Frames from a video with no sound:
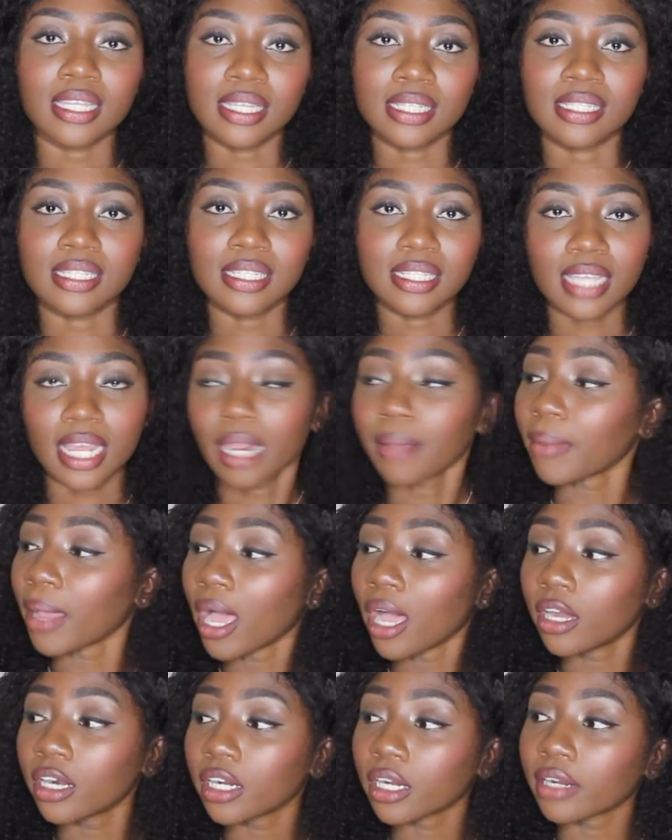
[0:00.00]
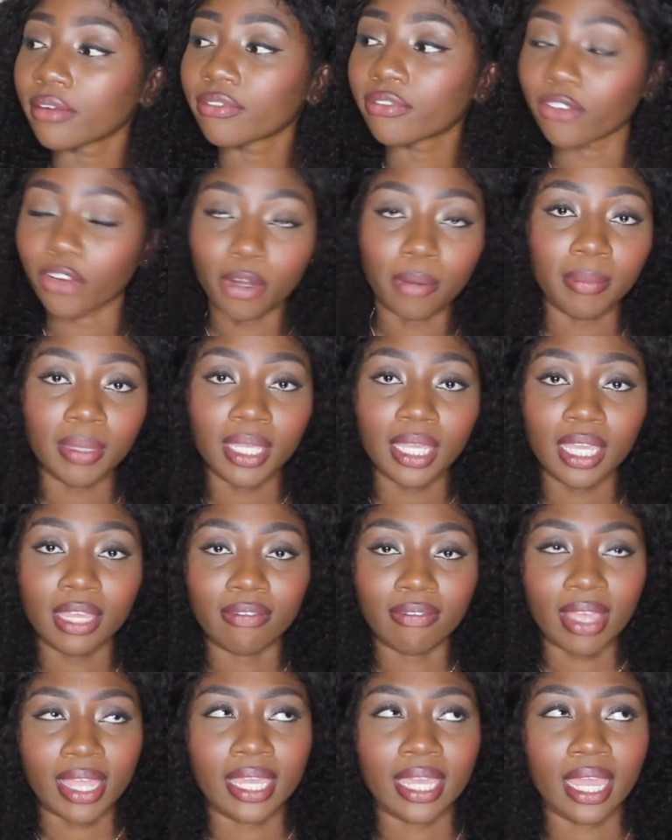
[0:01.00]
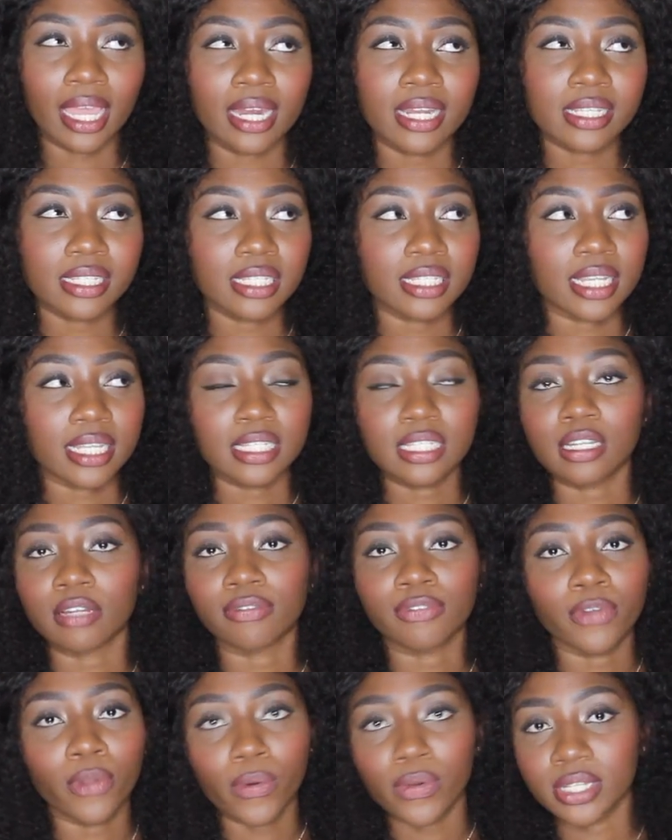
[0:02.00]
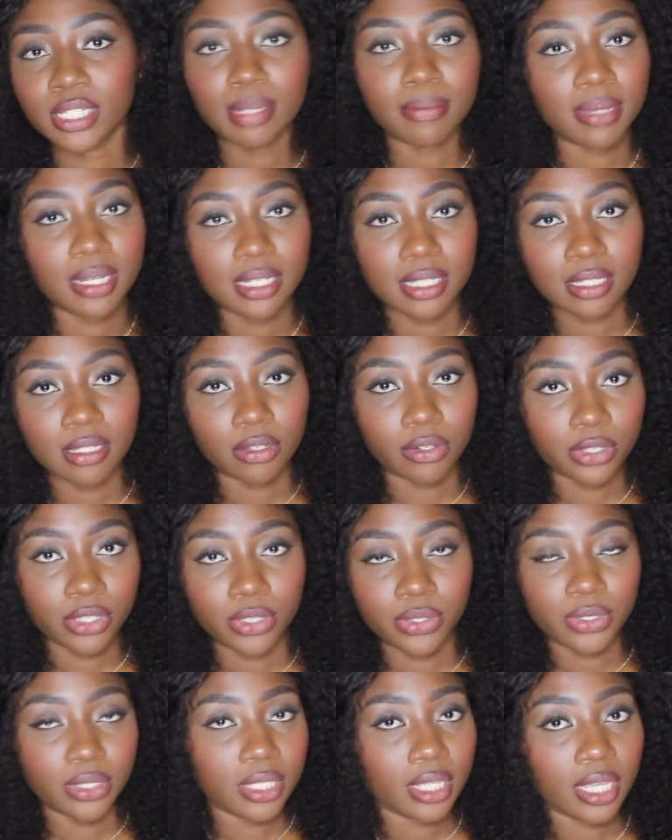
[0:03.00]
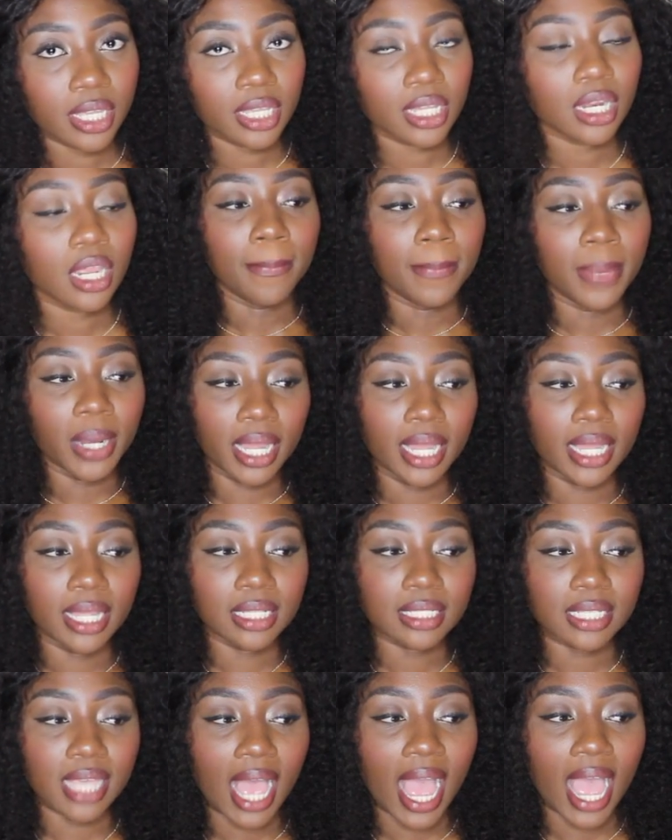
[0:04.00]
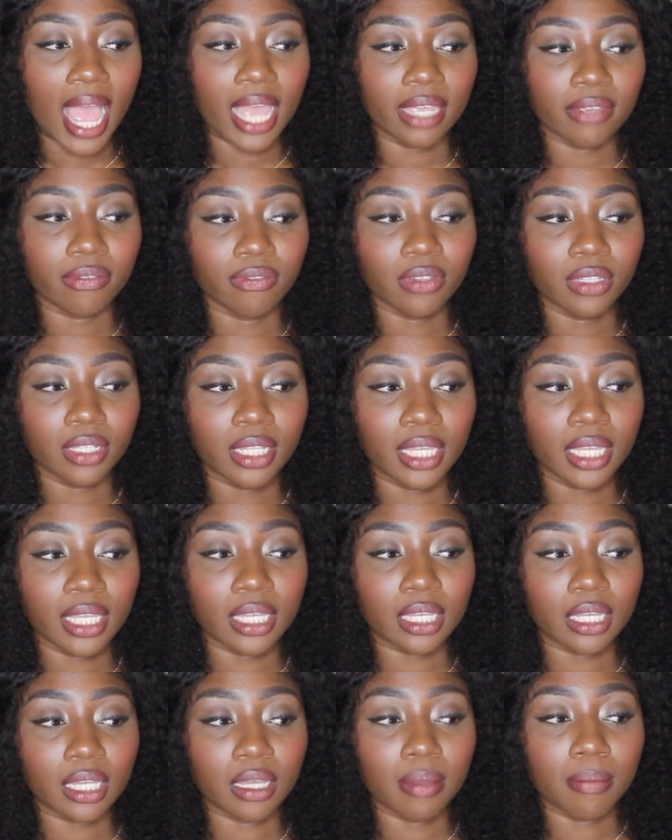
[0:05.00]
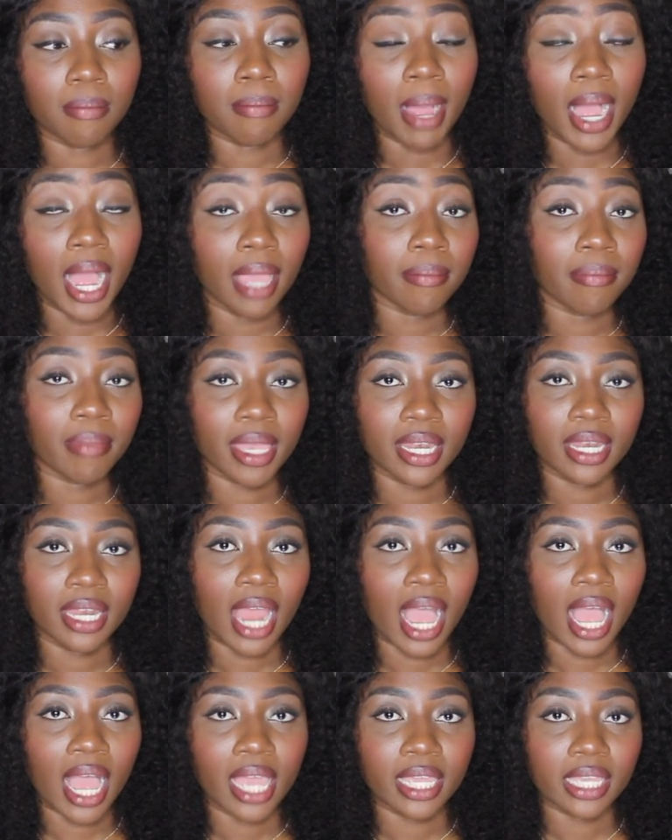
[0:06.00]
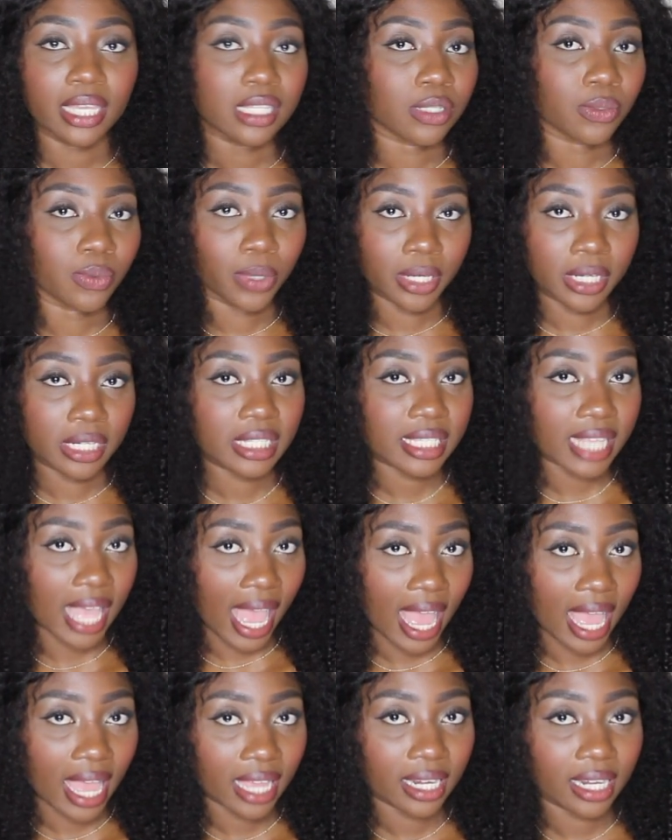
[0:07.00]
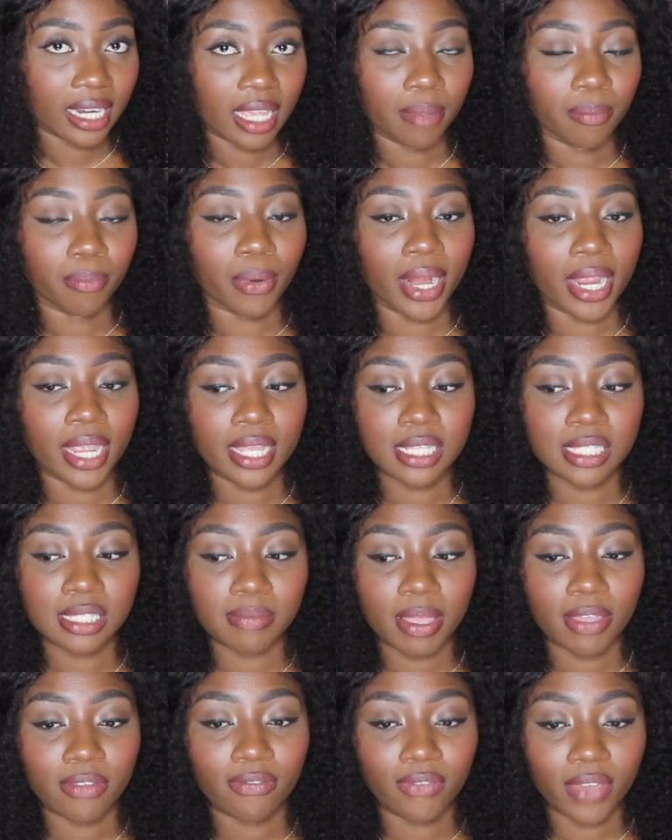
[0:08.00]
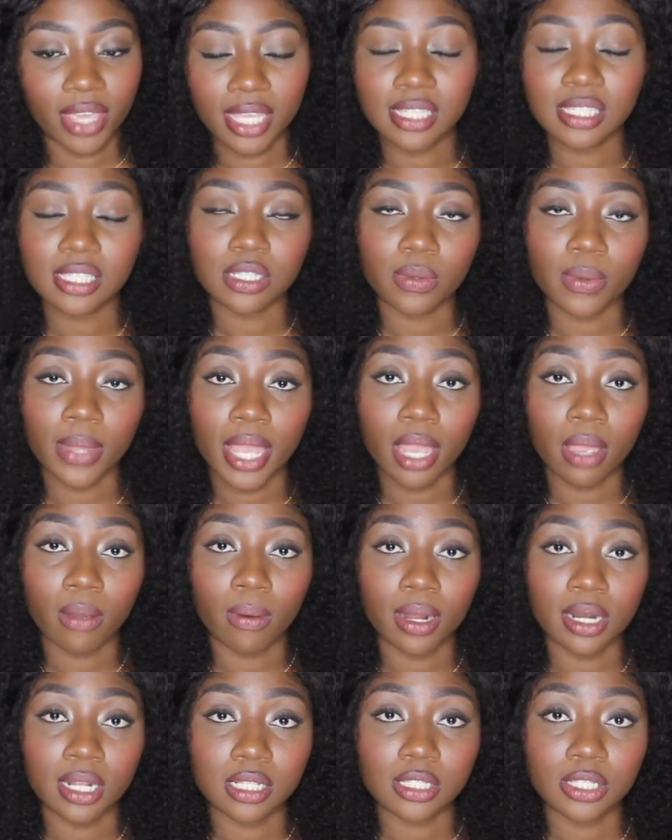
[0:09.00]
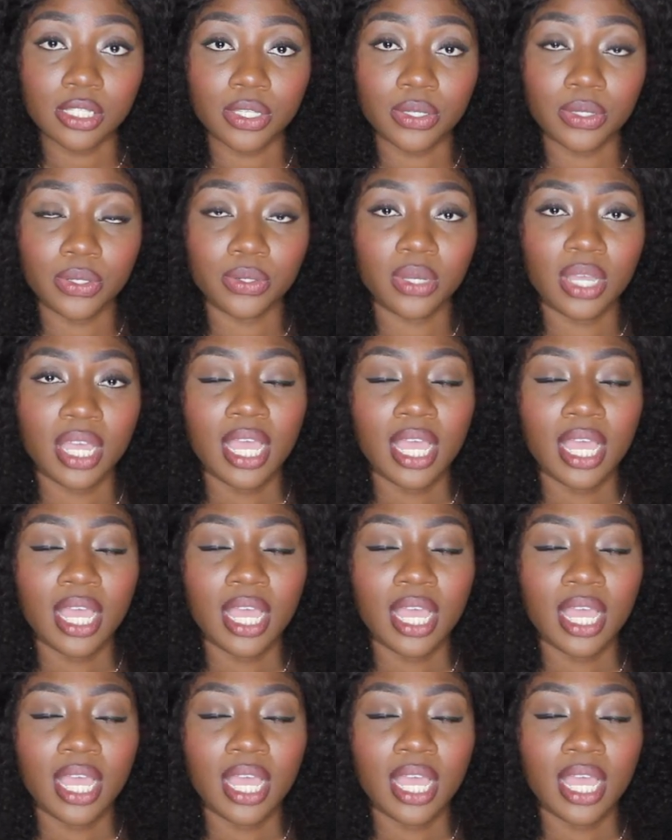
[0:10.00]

is the setting powder. For me, if I can't exchange it, of course I'm going to still use it. But I feel like my Ben Nye is where it's at. It brightens my face the way I want it to.